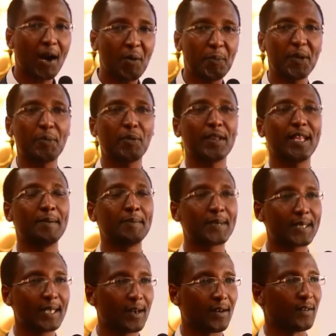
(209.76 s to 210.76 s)
how people
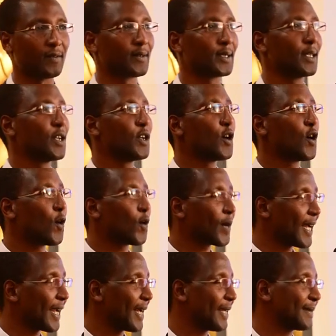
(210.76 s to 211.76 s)
themselves
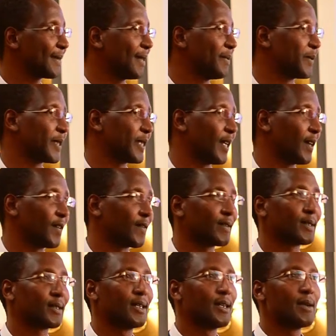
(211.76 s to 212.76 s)
organize
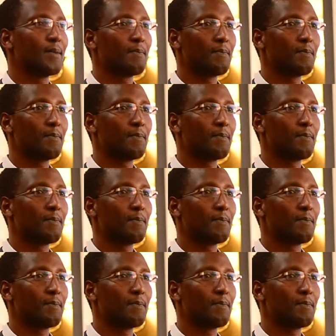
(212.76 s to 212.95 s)
themselves,